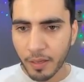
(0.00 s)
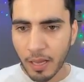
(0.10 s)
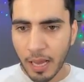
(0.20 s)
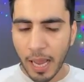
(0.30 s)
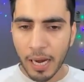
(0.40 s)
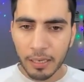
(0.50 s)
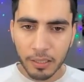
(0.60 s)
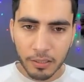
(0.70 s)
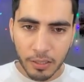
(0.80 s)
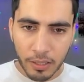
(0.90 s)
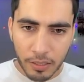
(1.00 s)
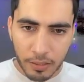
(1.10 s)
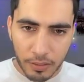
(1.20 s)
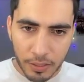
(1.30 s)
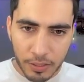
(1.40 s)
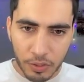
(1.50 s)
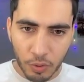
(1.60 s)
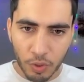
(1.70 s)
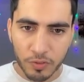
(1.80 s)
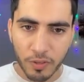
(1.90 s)
and this
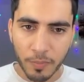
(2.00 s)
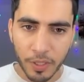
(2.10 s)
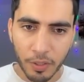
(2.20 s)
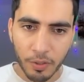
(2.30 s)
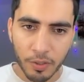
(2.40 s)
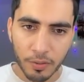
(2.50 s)
source will be your